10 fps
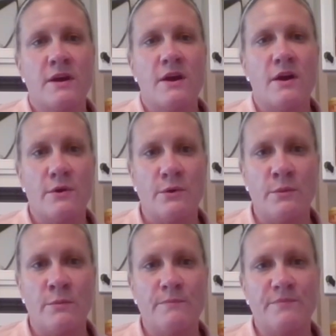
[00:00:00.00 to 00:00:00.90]
a
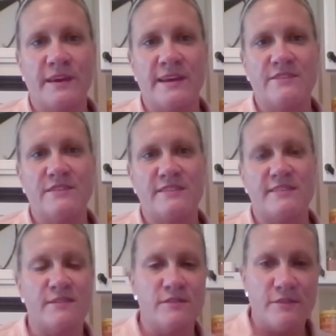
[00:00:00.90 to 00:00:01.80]
hoop like
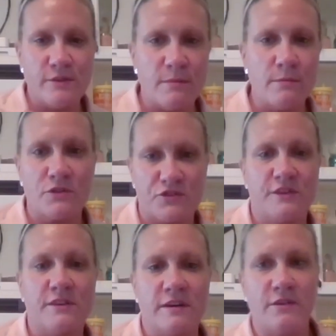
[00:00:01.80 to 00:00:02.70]
just do, do the
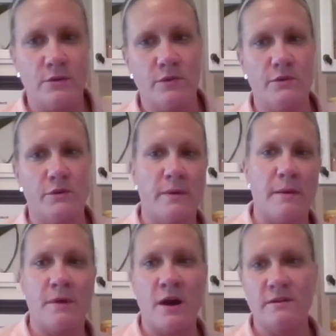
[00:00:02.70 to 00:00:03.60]
motion of a hula hoop.
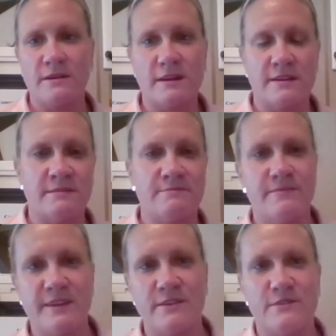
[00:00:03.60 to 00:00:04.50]
I'm not gonna,
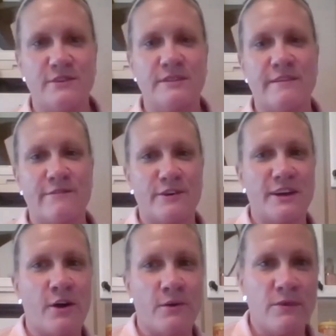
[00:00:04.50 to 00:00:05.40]
you know, do that for
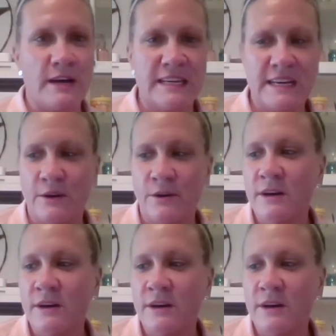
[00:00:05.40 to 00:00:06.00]
y'all right now.